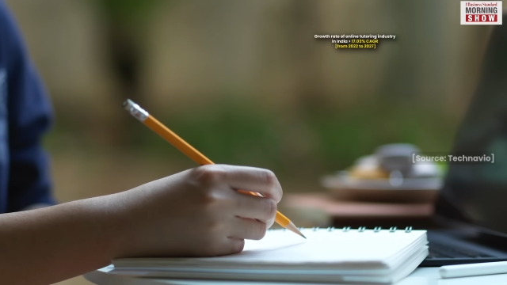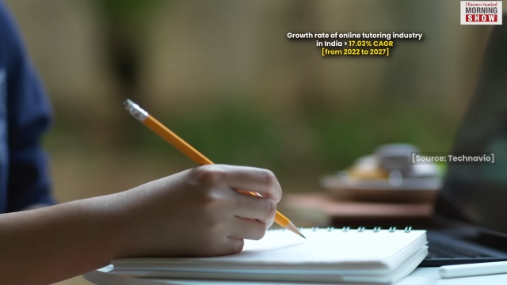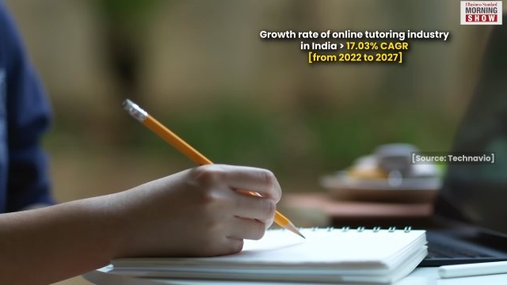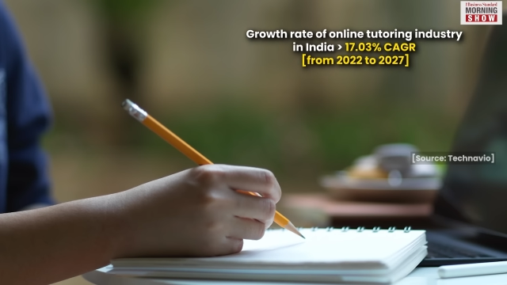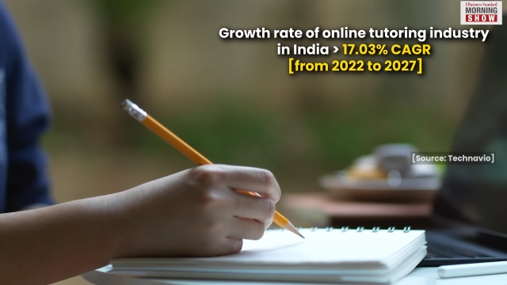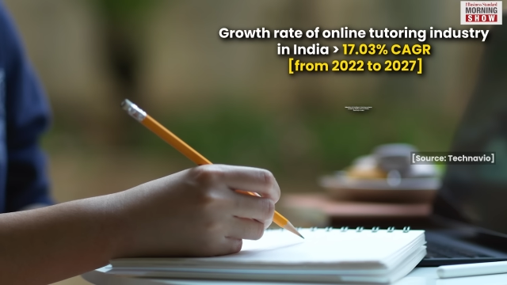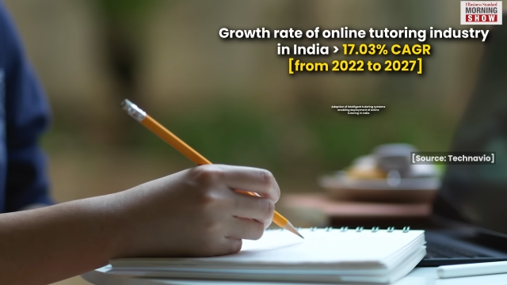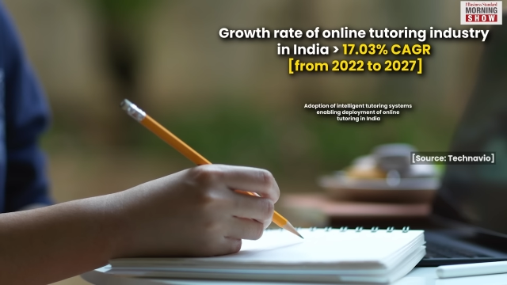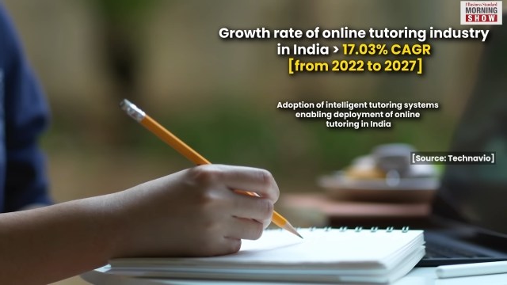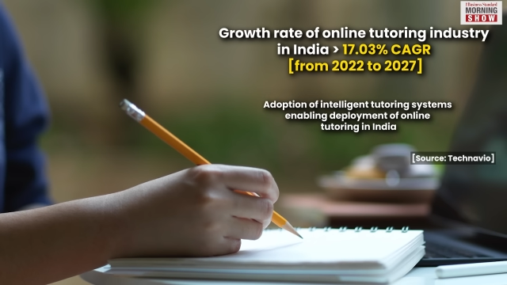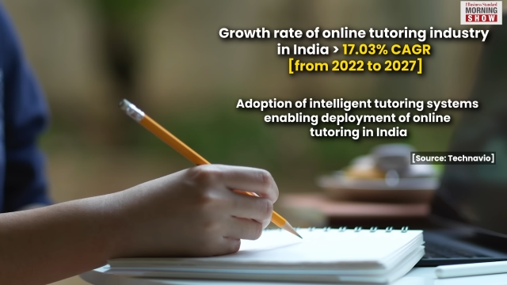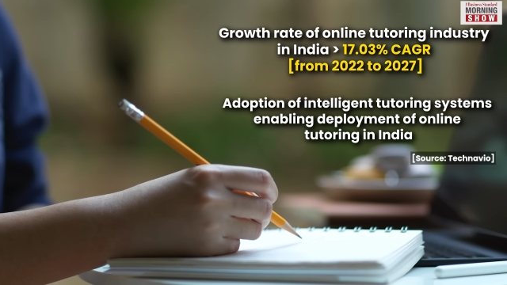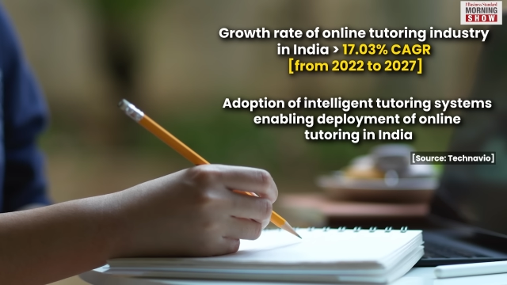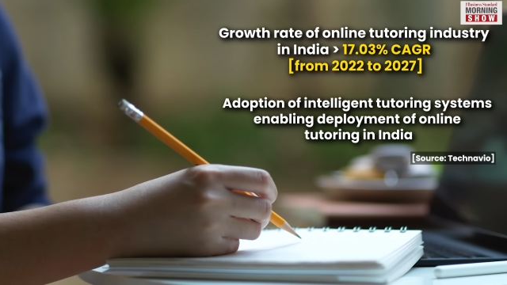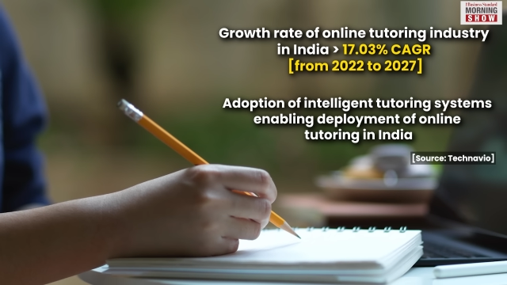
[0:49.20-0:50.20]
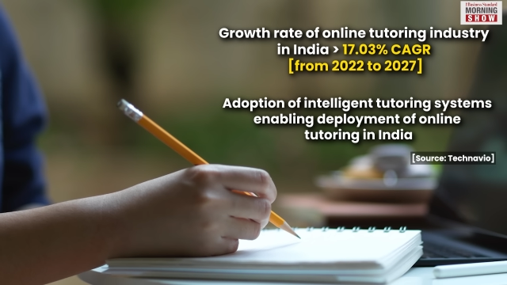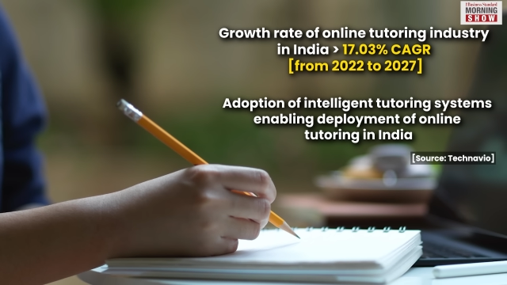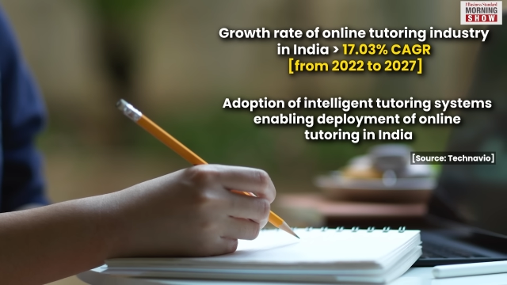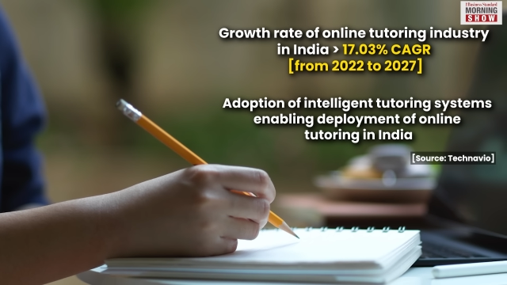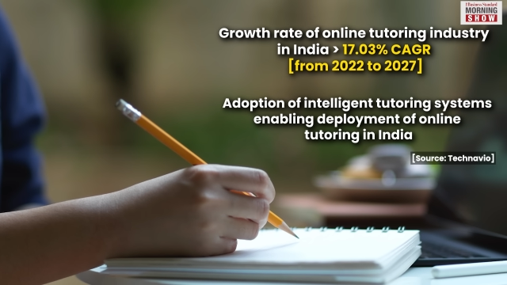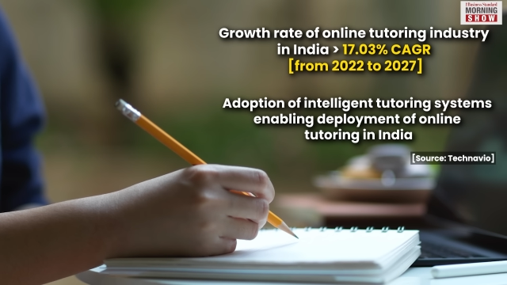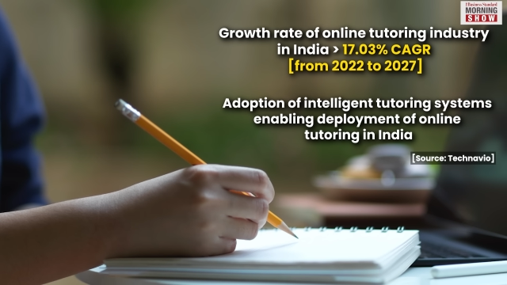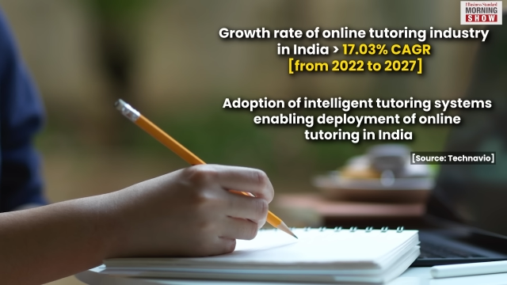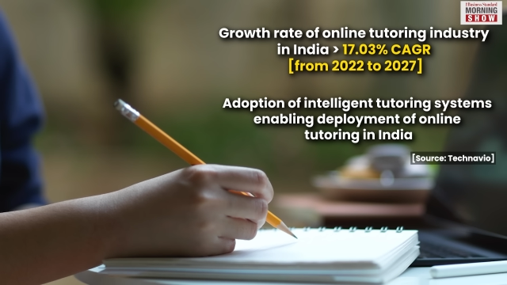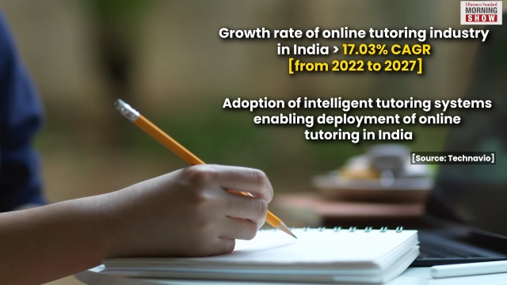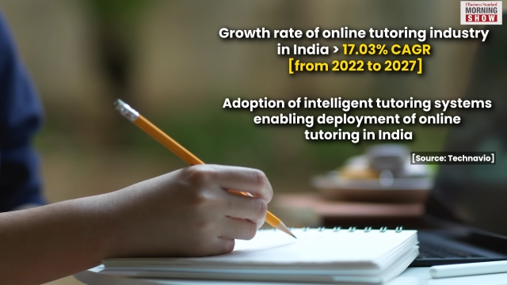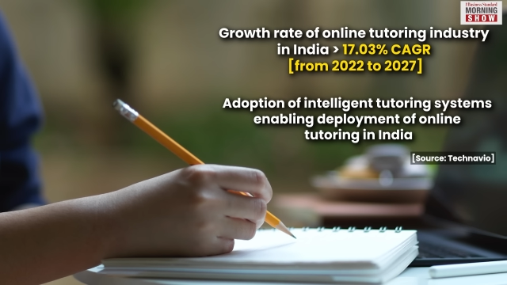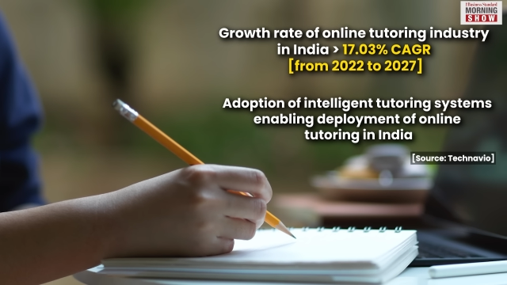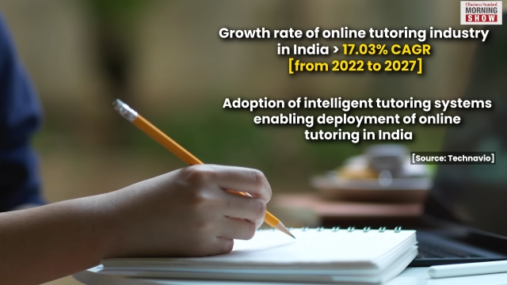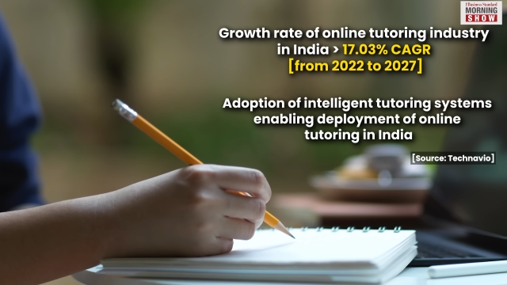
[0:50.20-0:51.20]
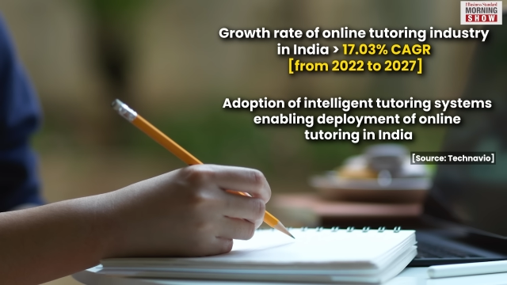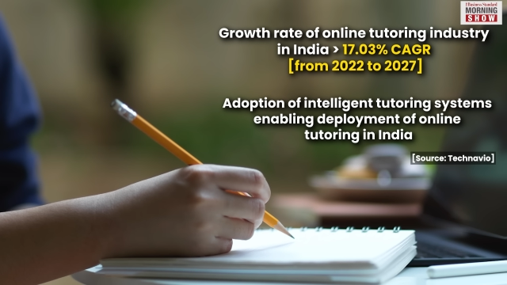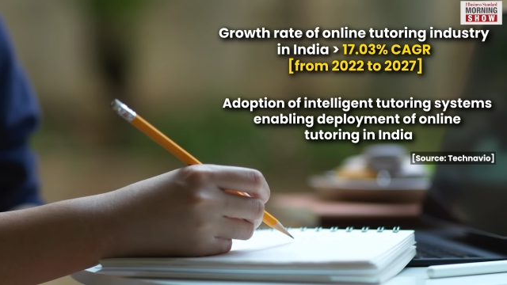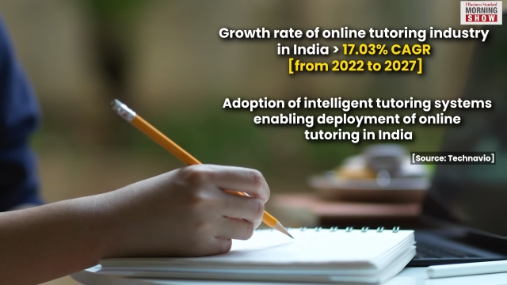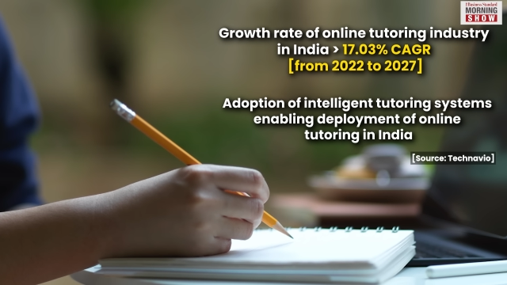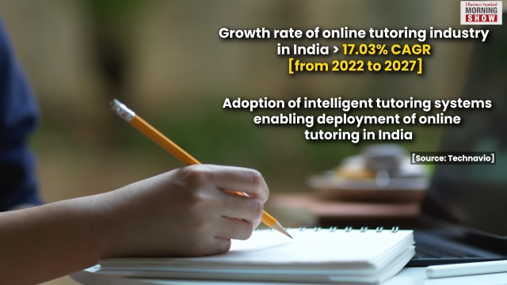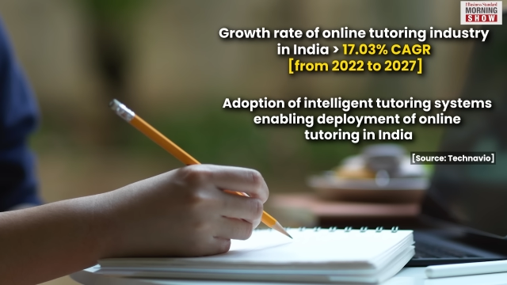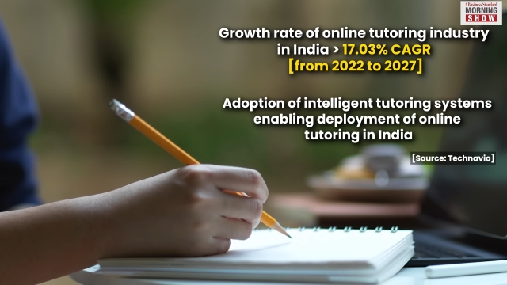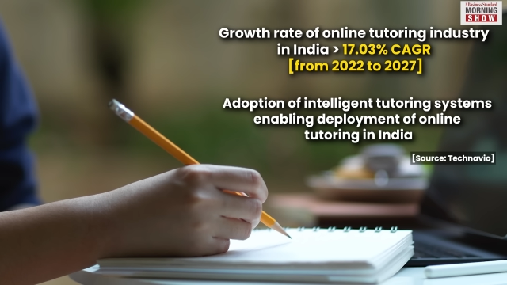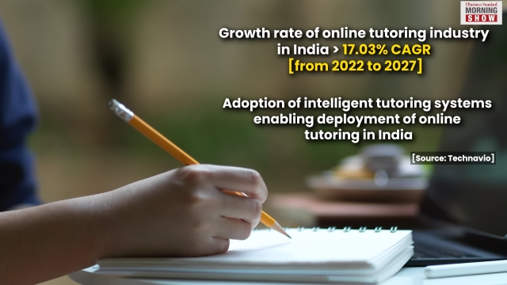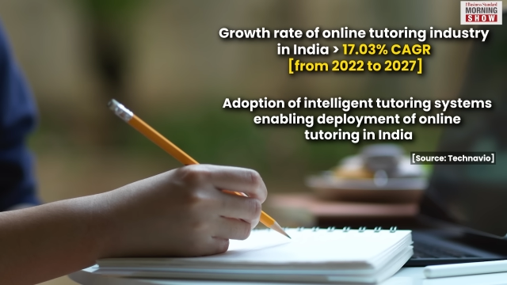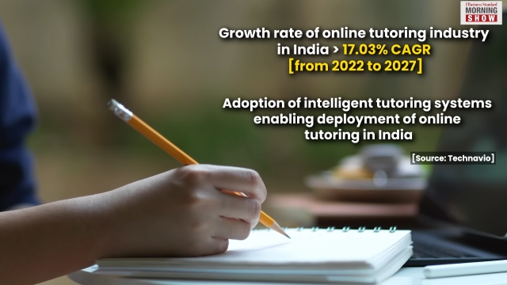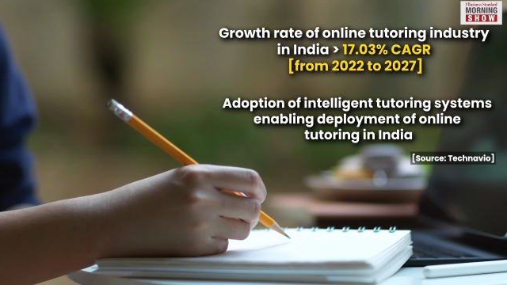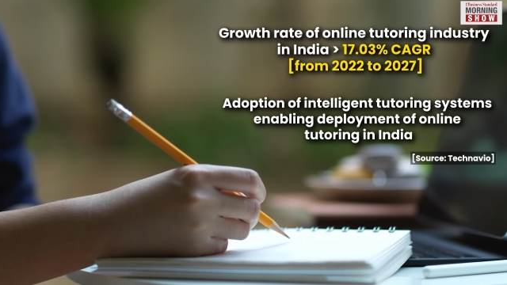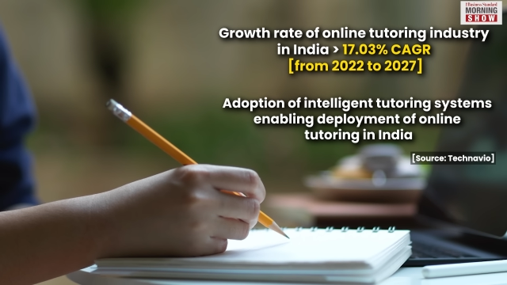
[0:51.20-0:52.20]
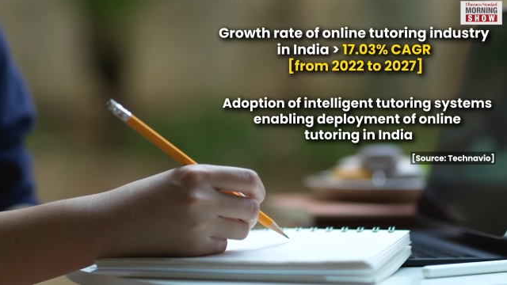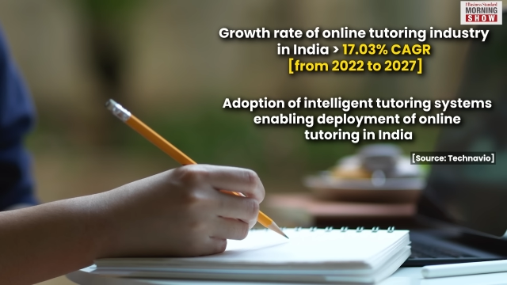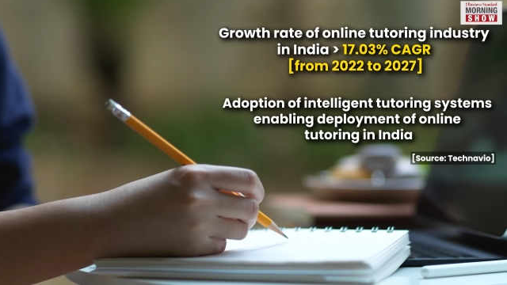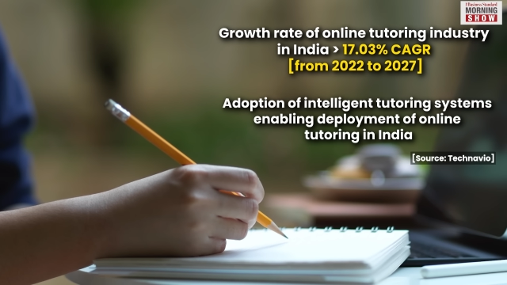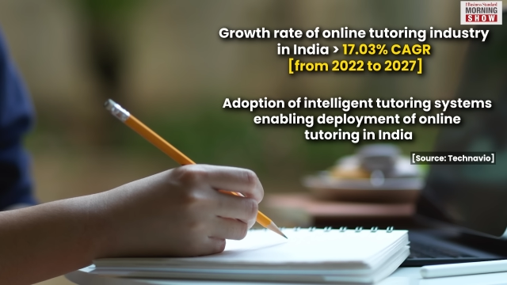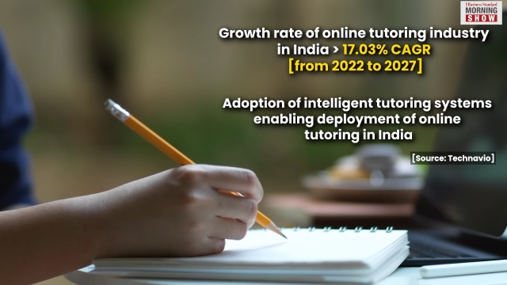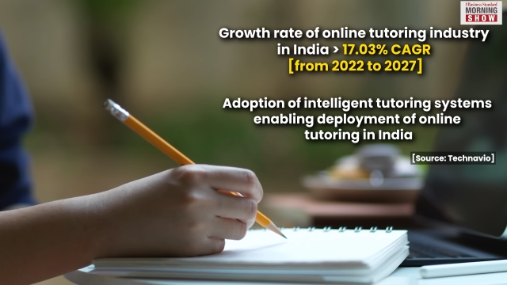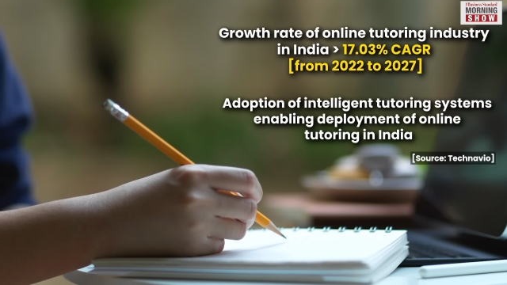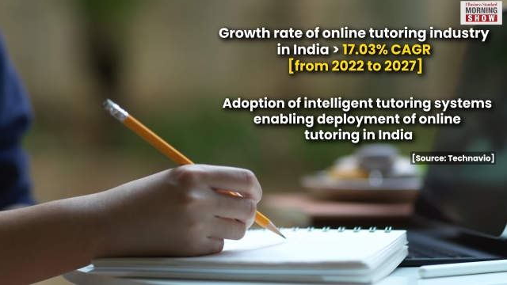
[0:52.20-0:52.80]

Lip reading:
[unreadable: no face in view]